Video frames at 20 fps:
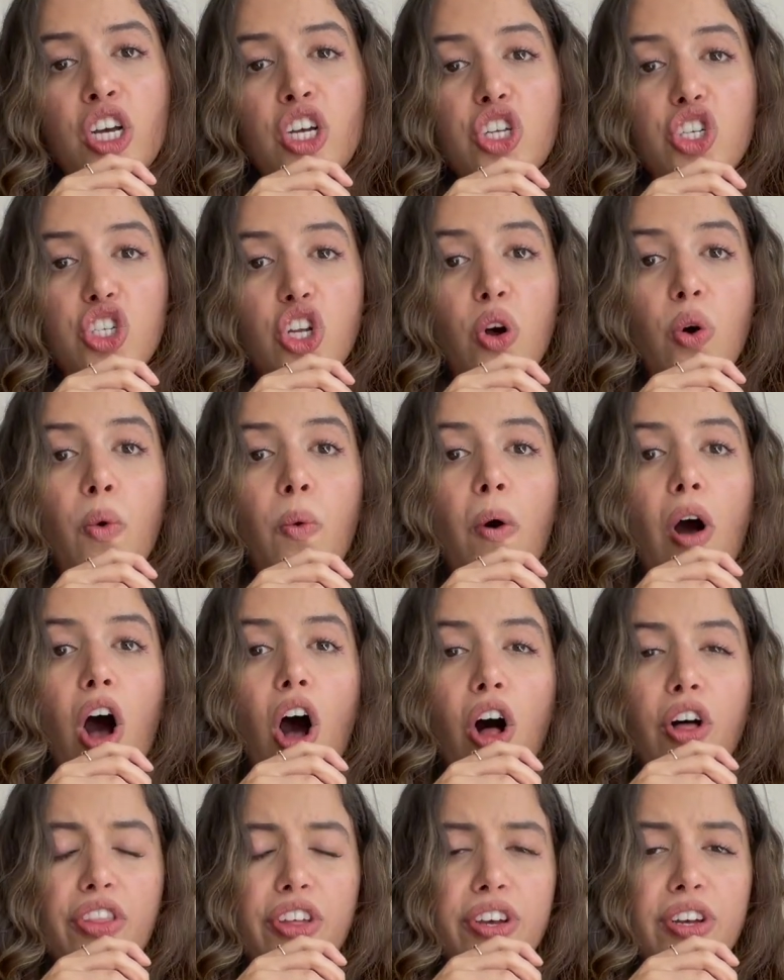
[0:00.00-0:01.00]
So
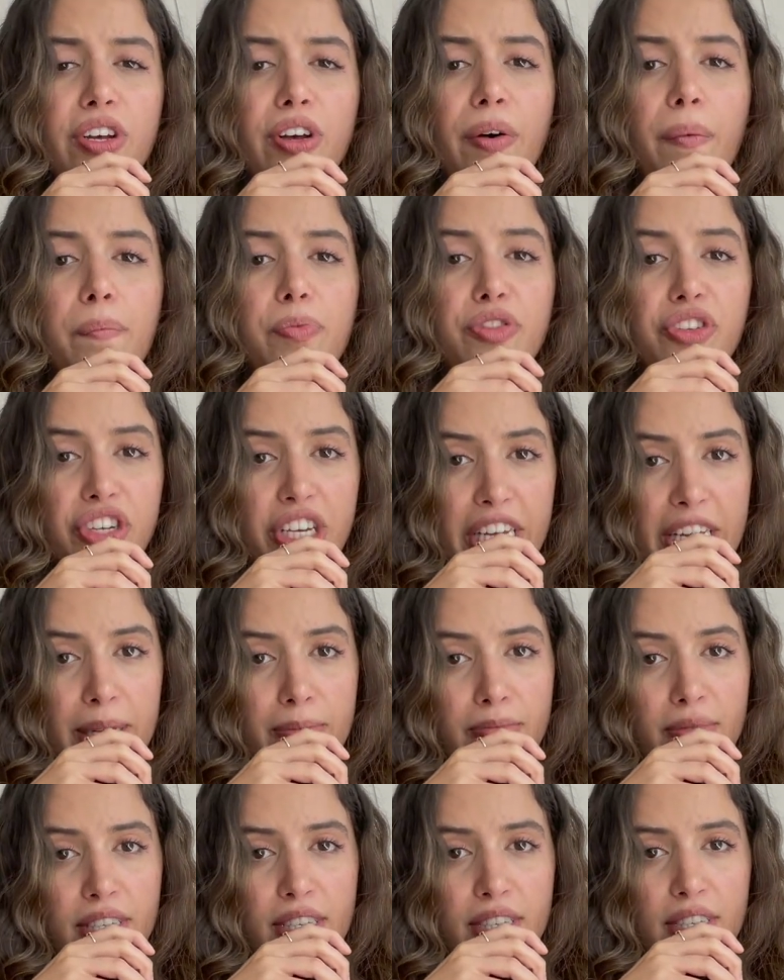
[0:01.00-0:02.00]
all the
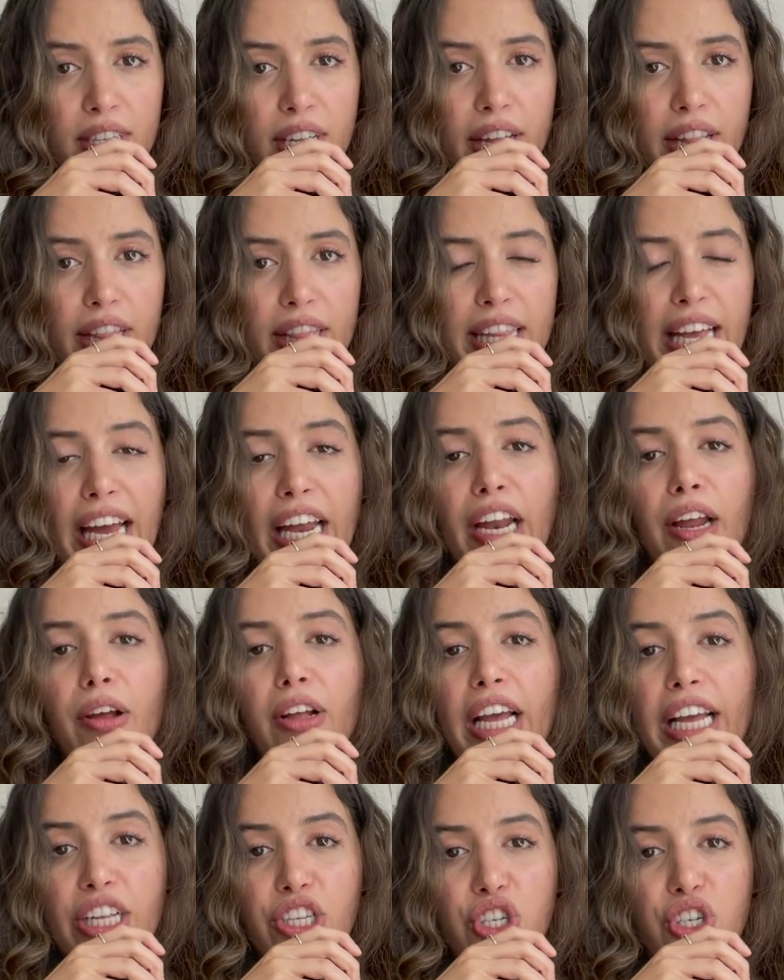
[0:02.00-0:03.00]
teams that
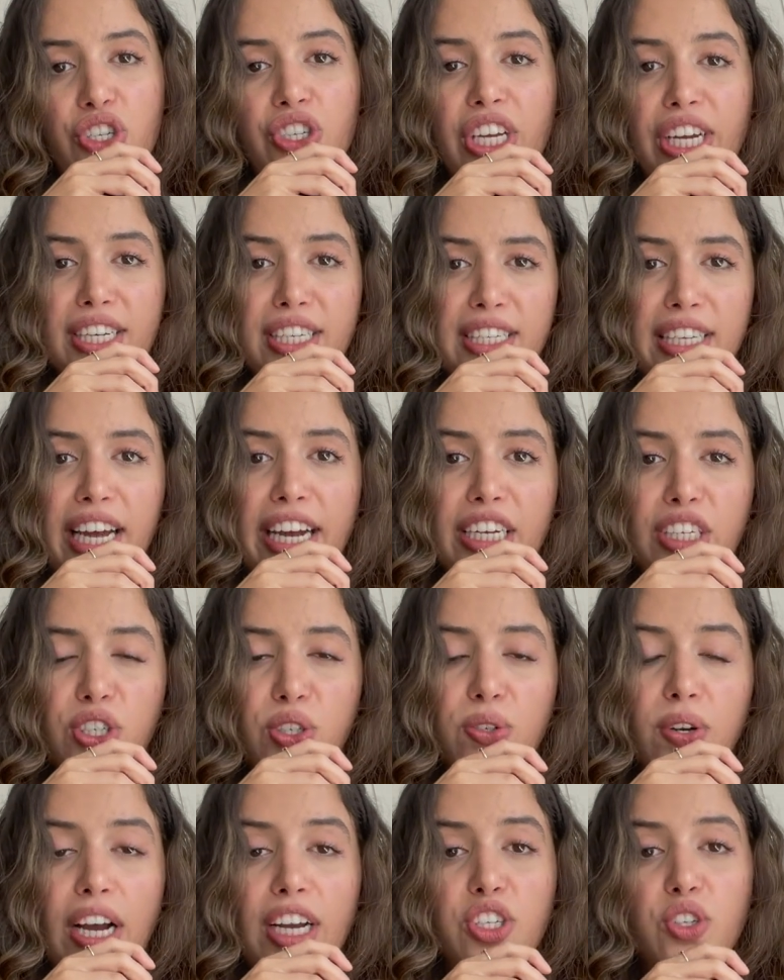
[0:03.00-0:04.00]
interns get assigned
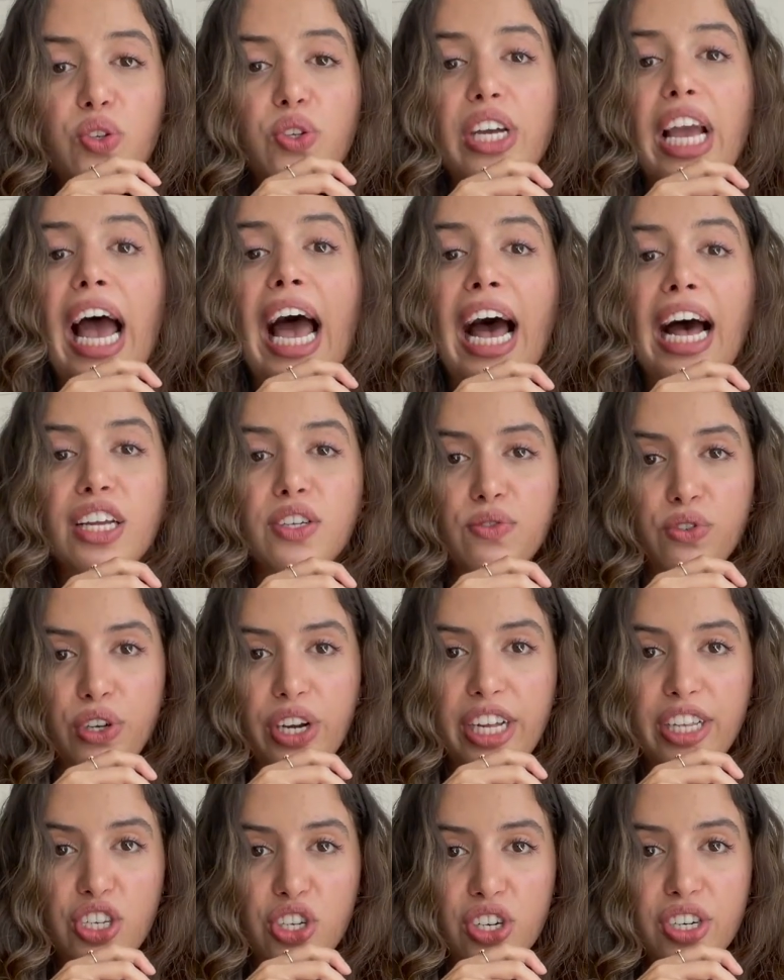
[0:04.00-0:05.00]
to actually ask for
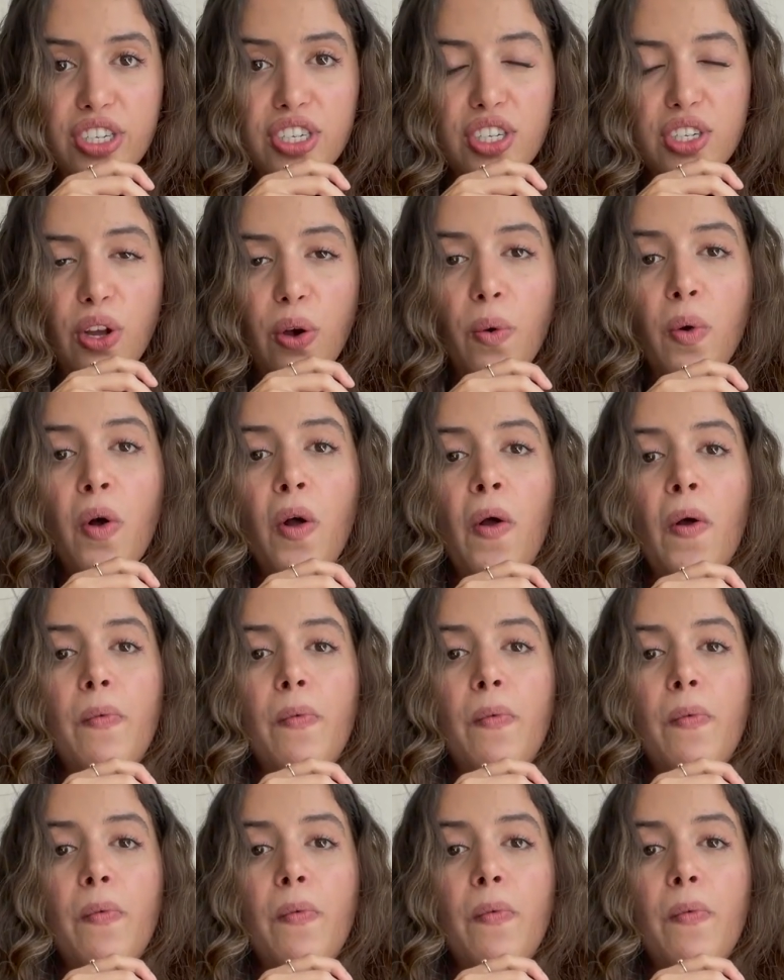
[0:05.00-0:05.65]
interns, so